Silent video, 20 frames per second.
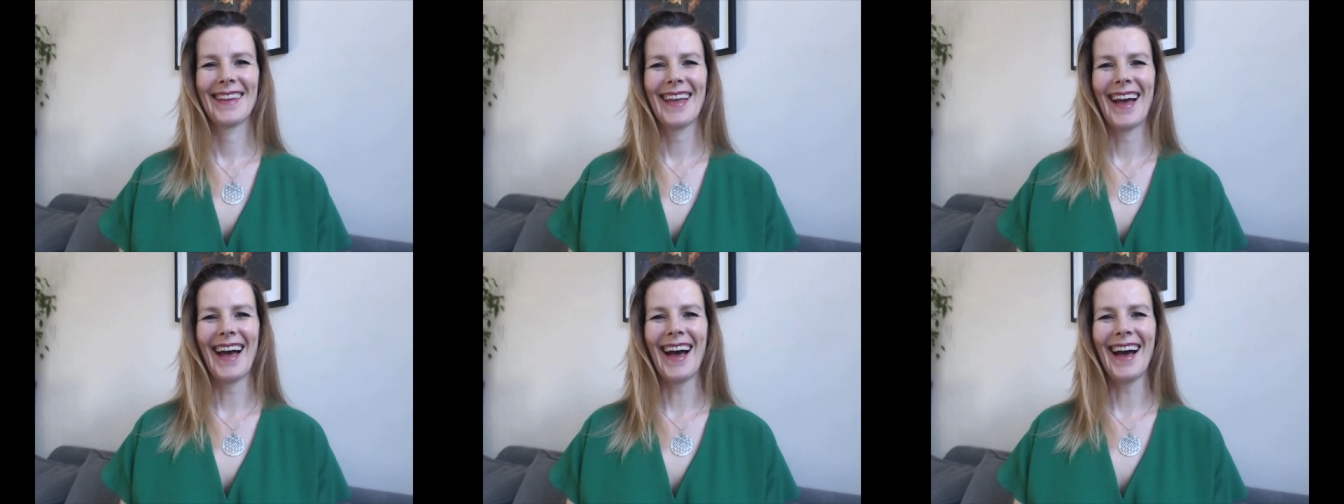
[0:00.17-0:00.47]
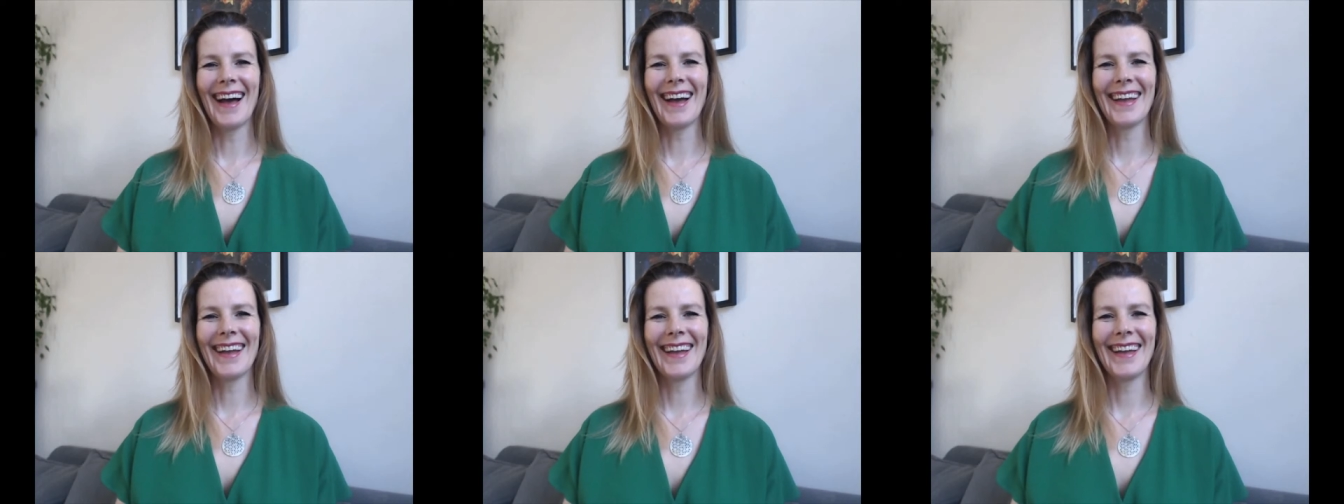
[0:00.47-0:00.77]

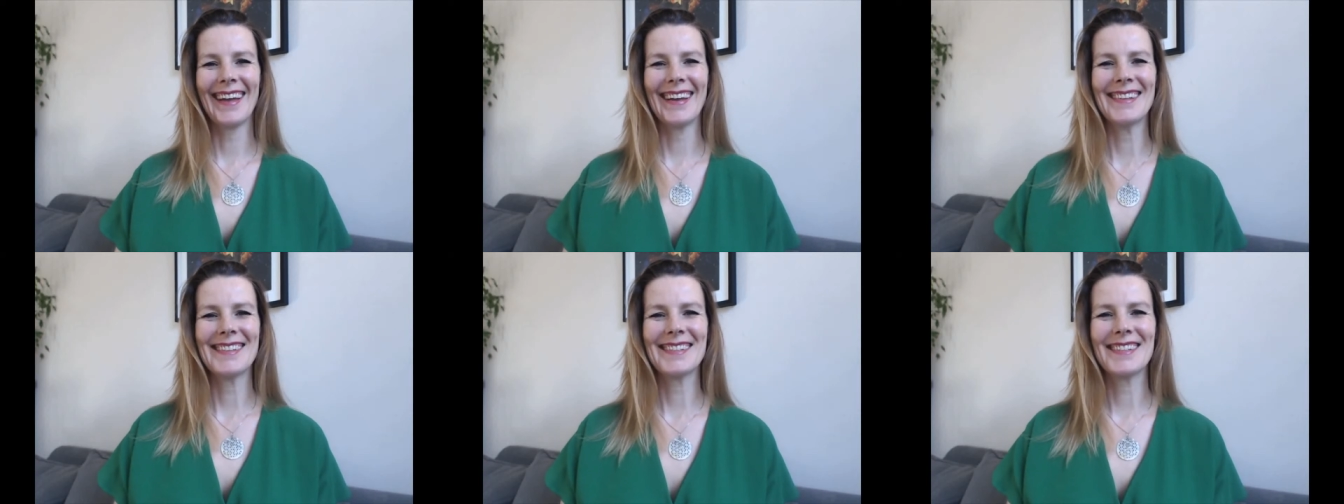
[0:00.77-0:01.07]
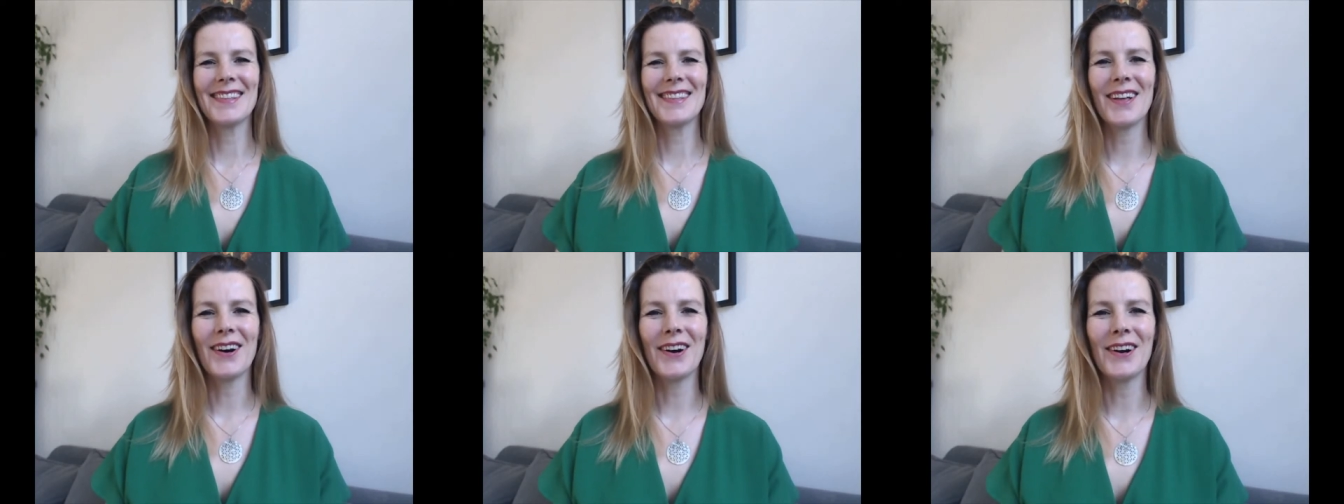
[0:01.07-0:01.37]
Hi, it's
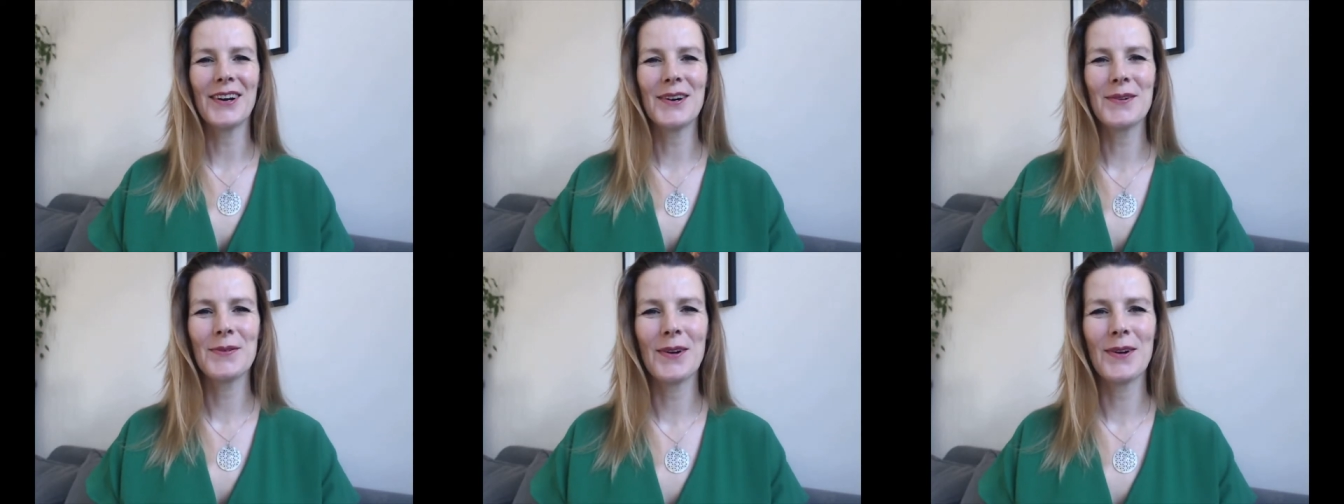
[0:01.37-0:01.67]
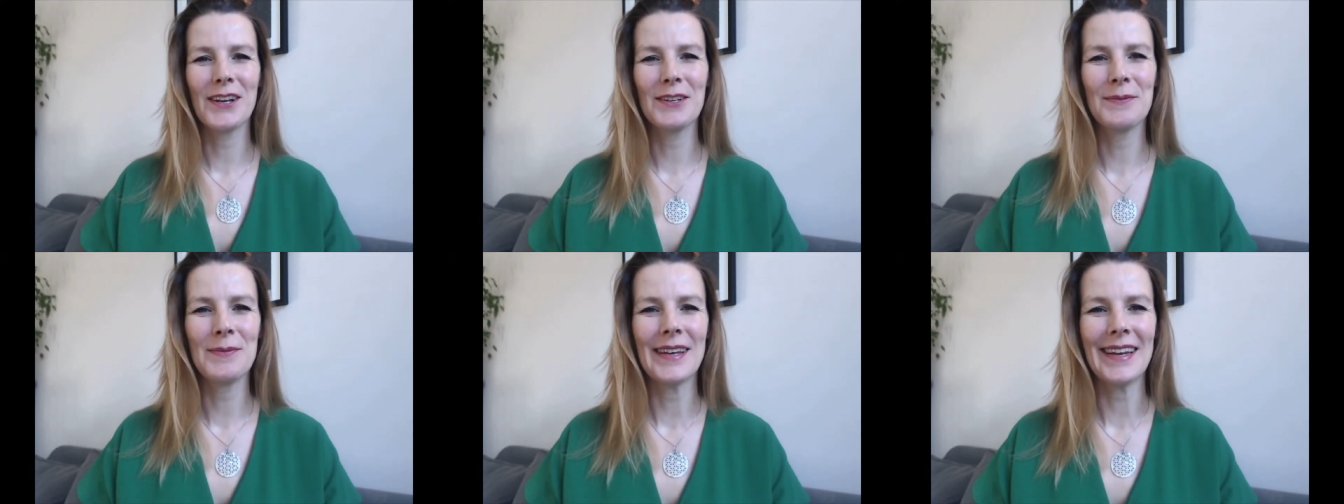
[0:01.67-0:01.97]
Lara
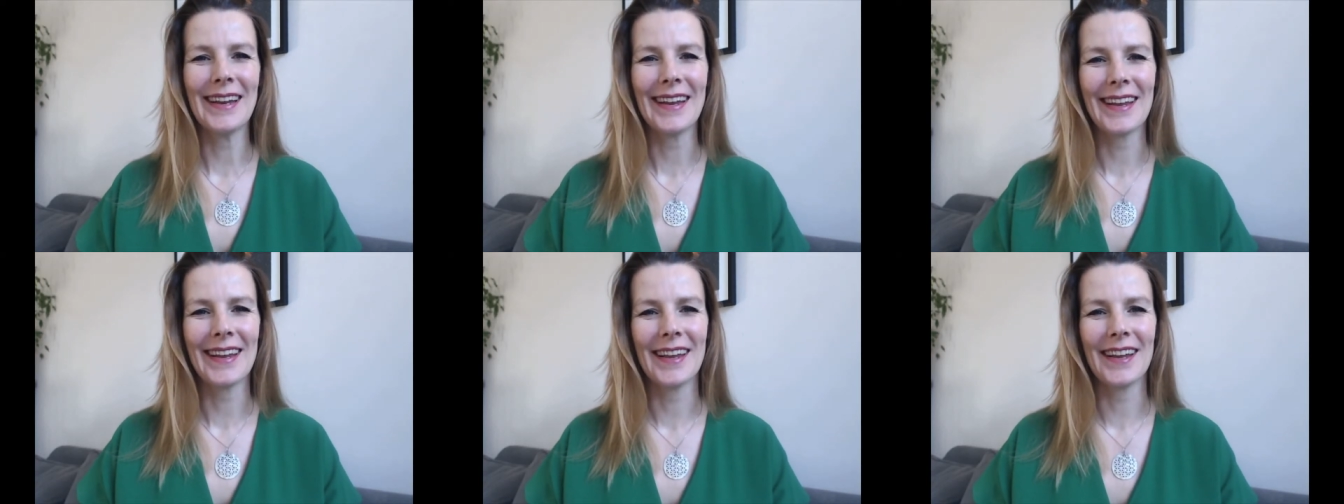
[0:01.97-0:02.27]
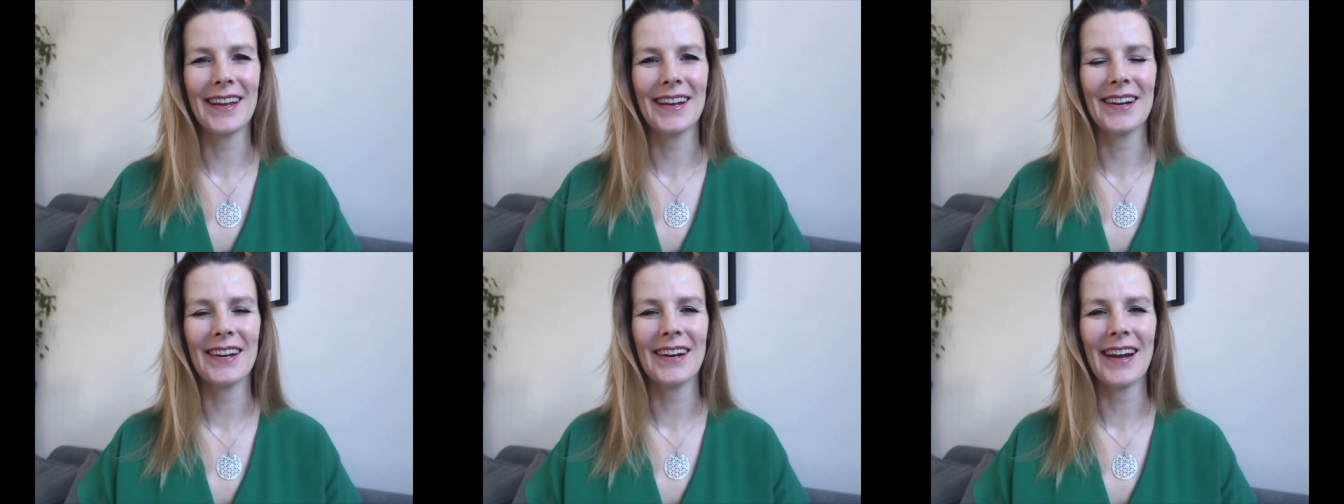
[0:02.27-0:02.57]
Waldman
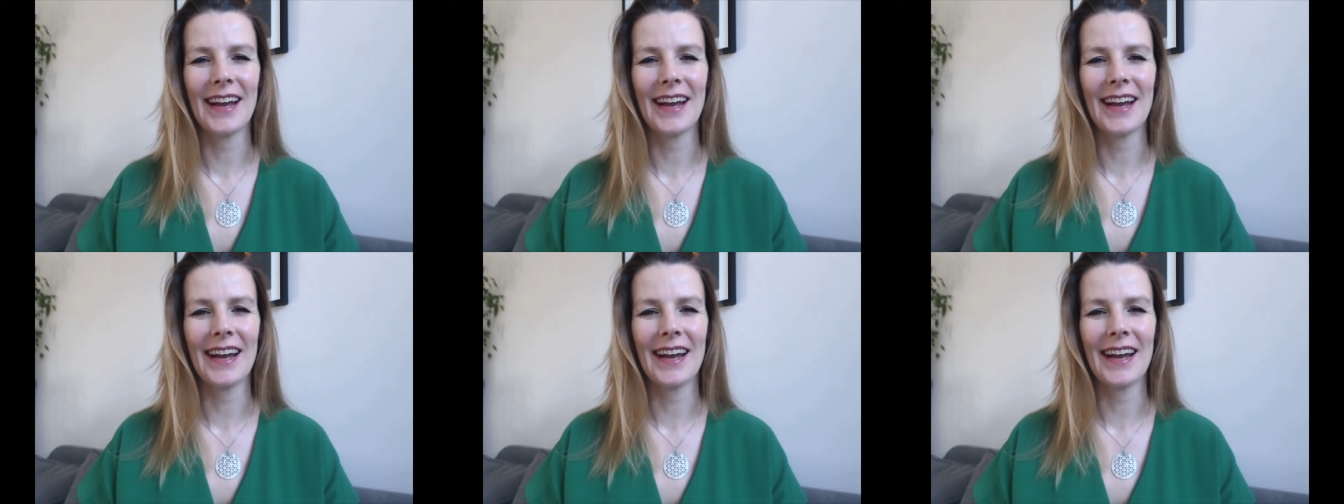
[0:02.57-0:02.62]
here,